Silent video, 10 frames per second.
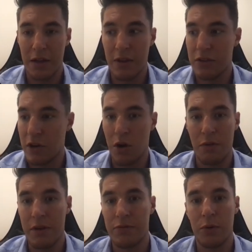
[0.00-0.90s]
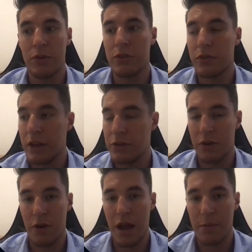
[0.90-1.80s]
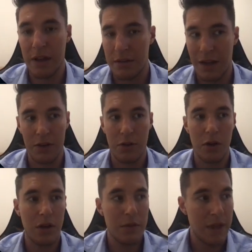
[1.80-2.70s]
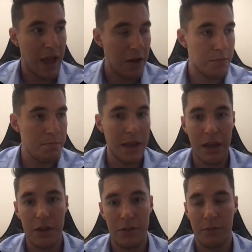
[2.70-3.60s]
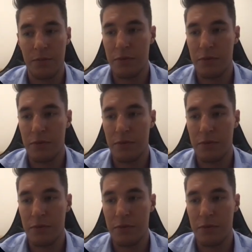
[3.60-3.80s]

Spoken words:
There's a lot of influencers on Instagram and TikTok that have millions of